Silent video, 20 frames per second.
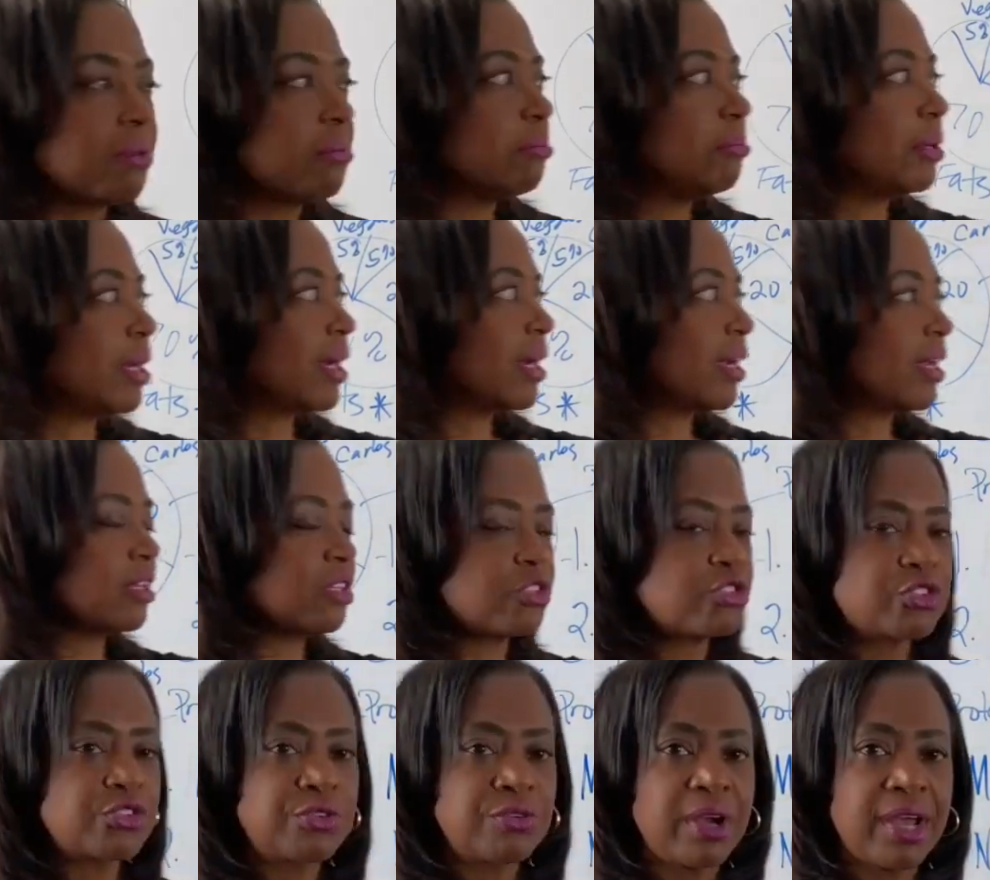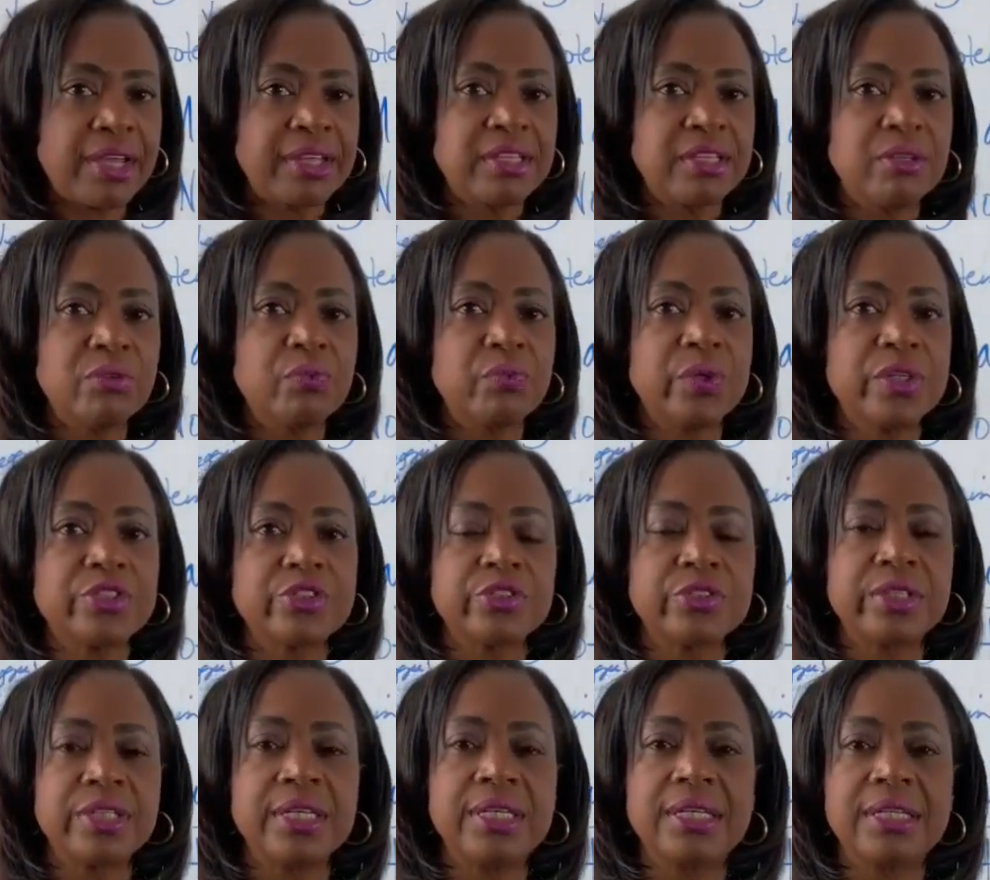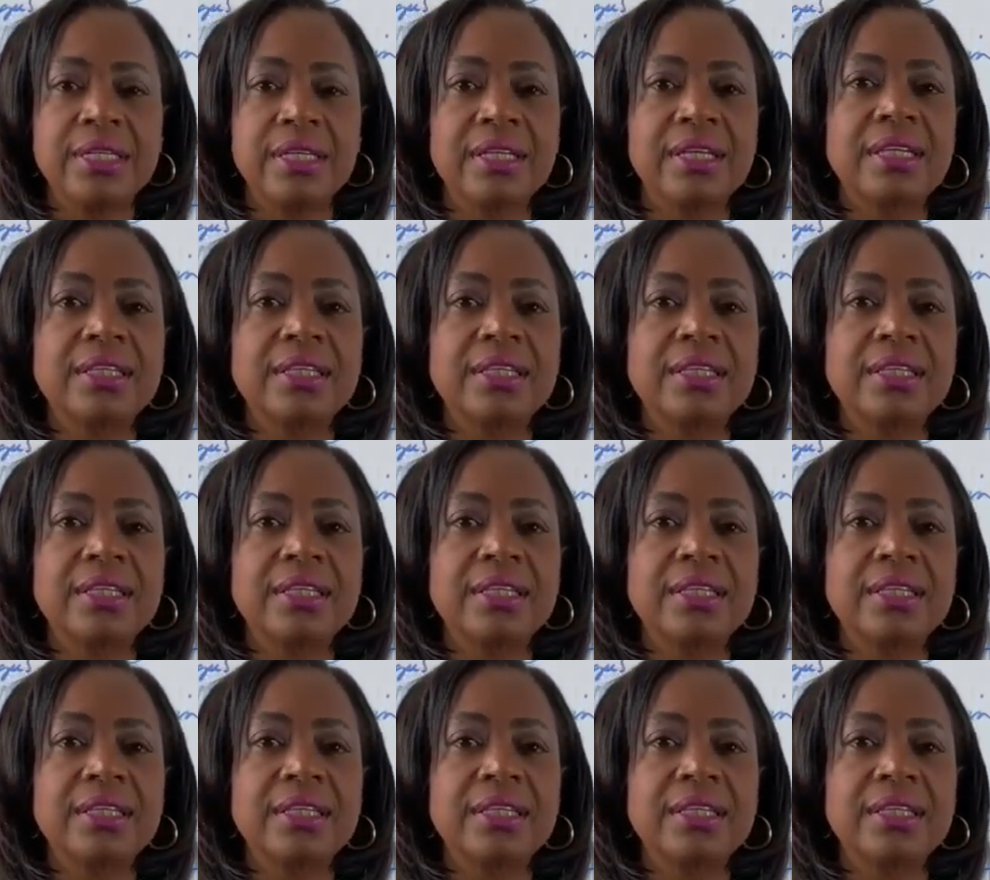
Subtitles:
by tracking what you're eating,